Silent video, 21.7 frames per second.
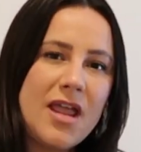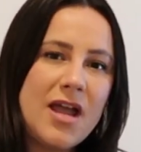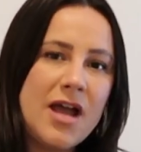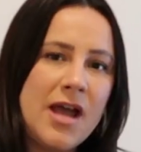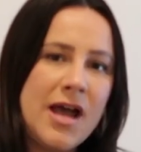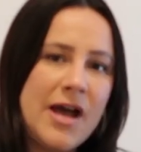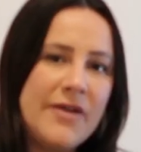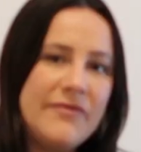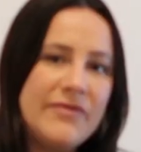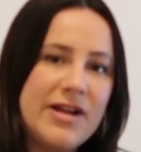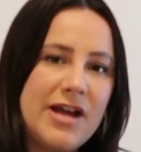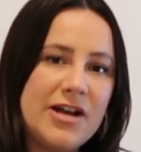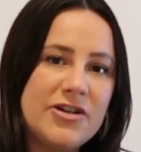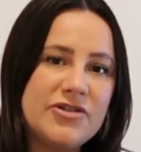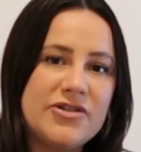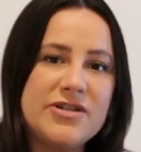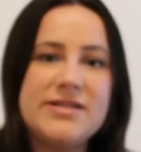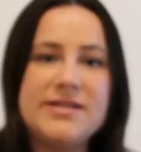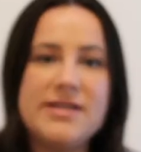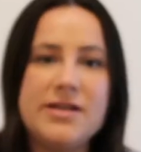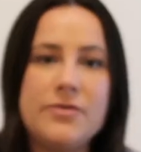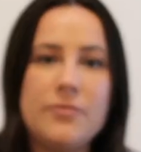I haven't
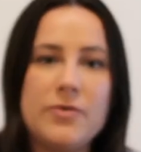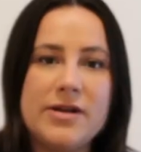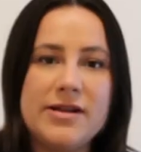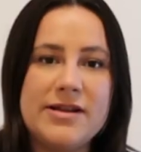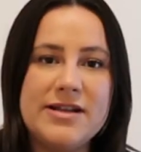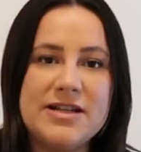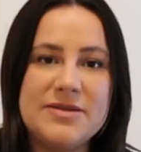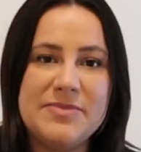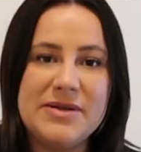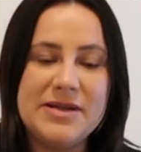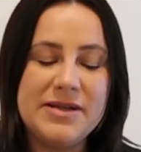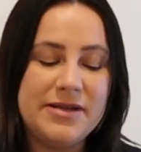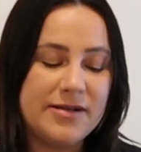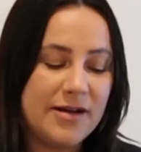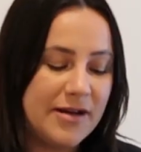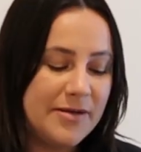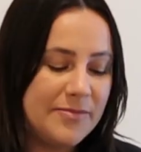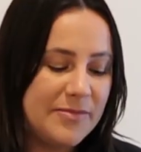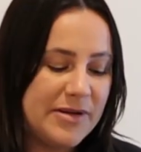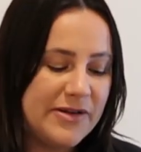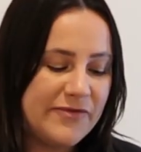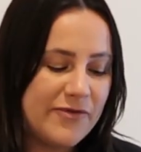actually seen one of these be
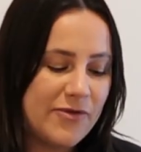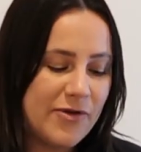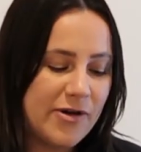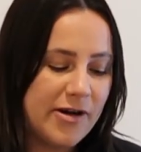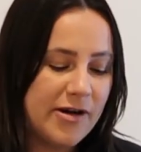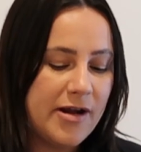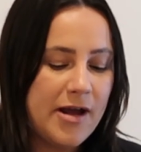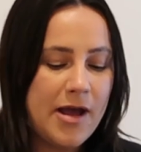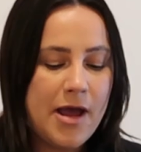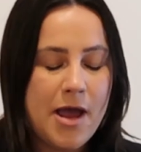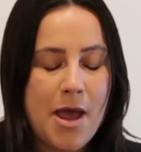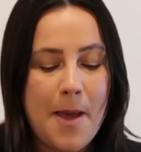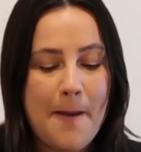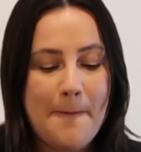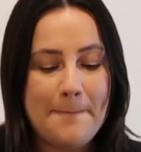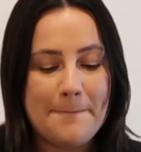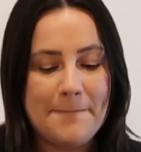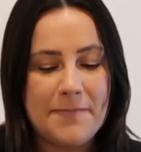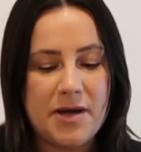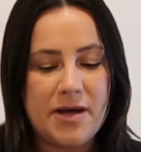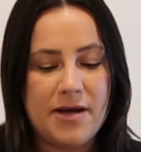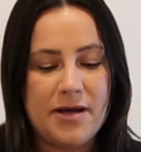done before
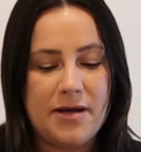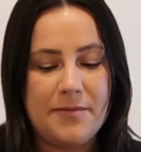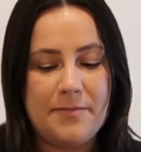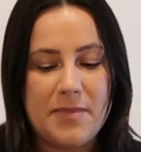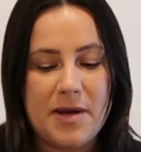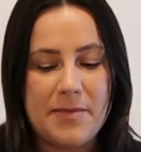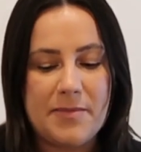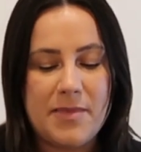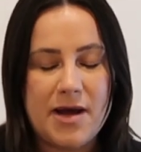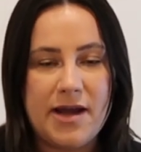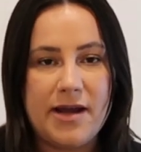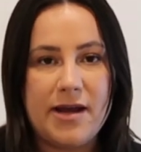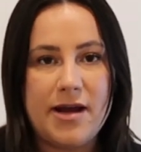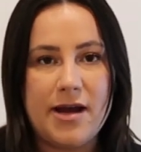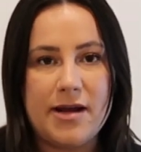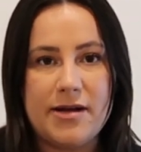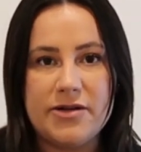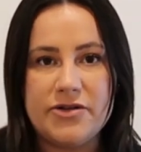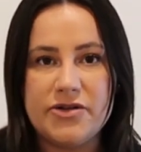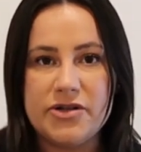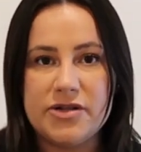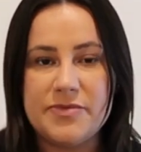but my mind
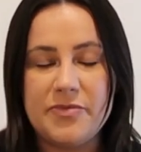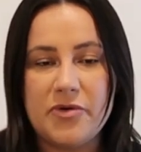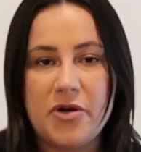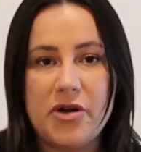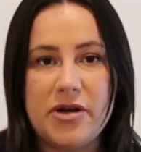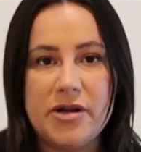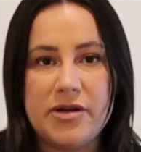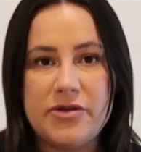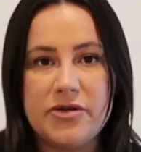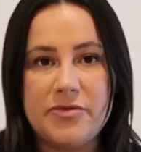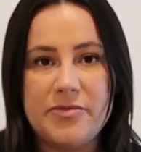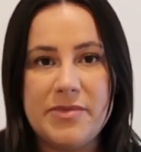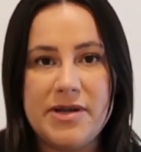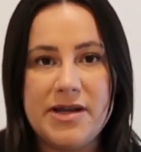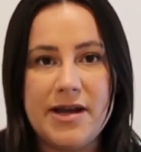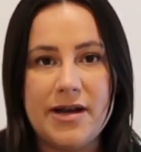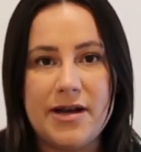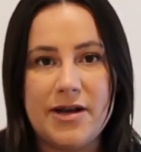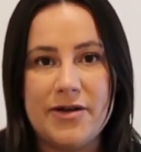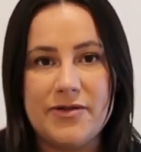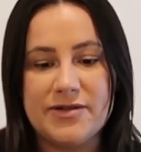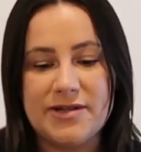kind of just brought it to me
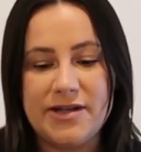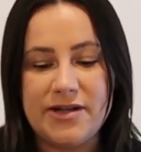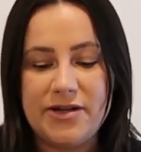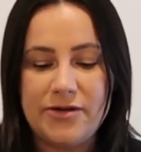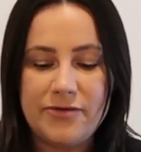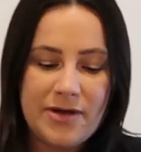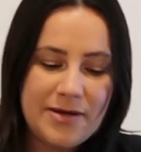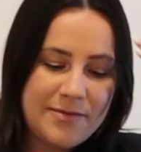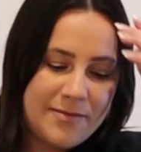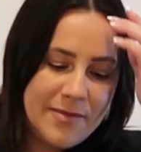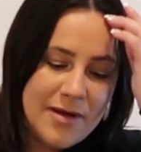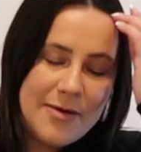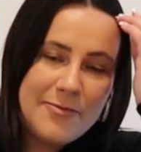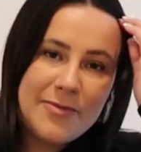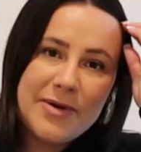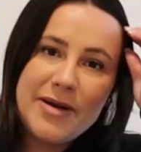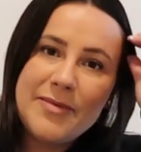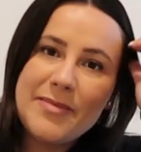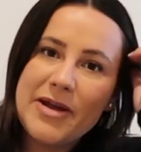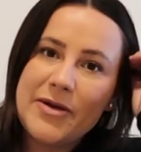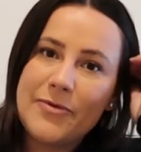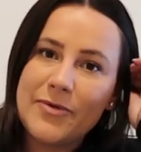and I was like you know what I'm
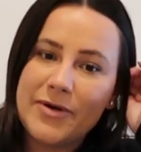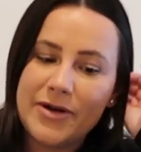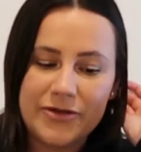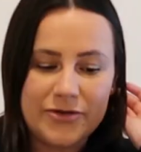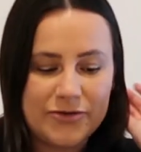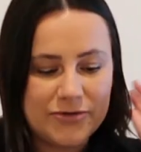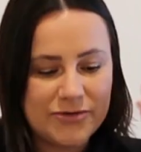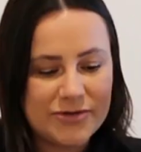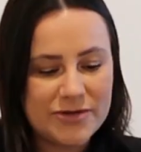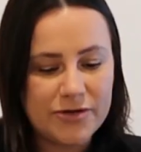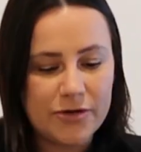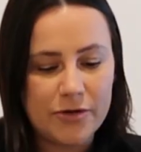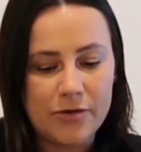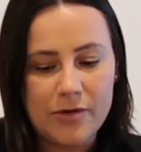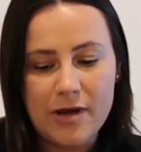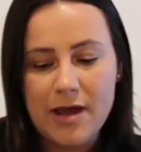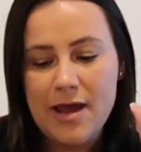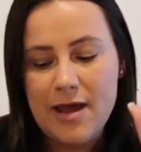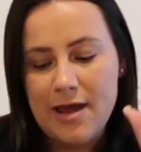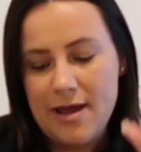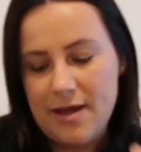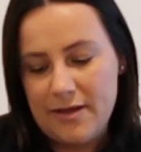gonna make one of those so
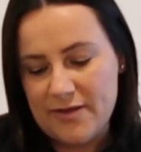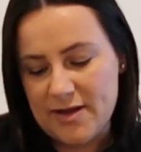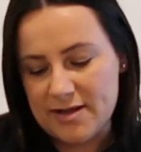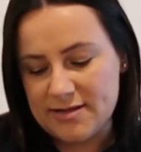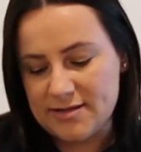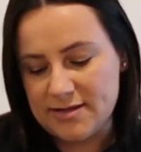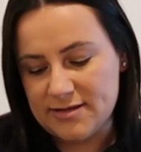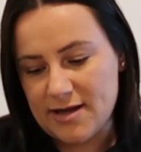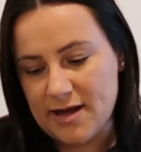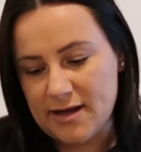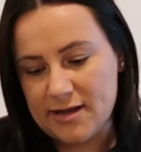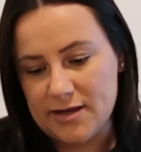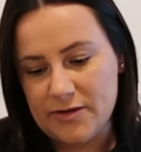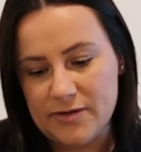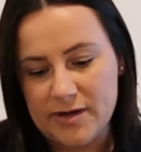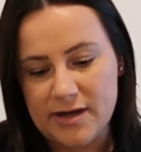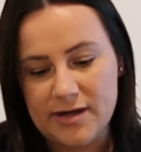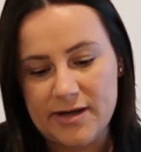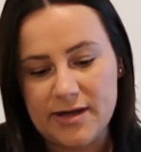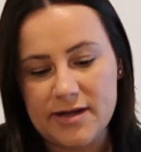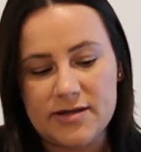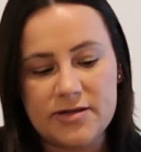that's exactly what
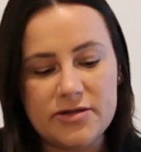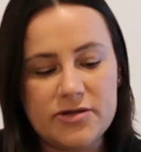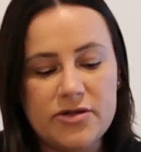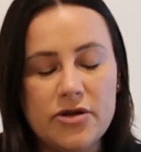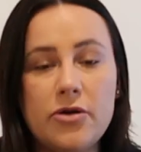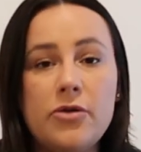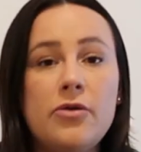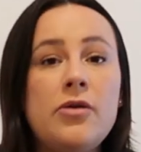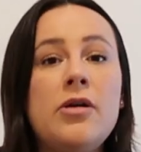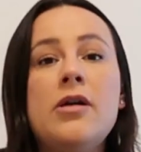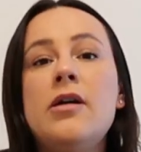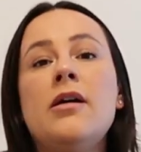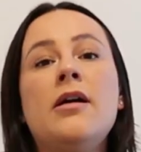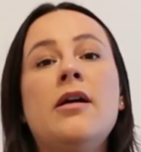I did so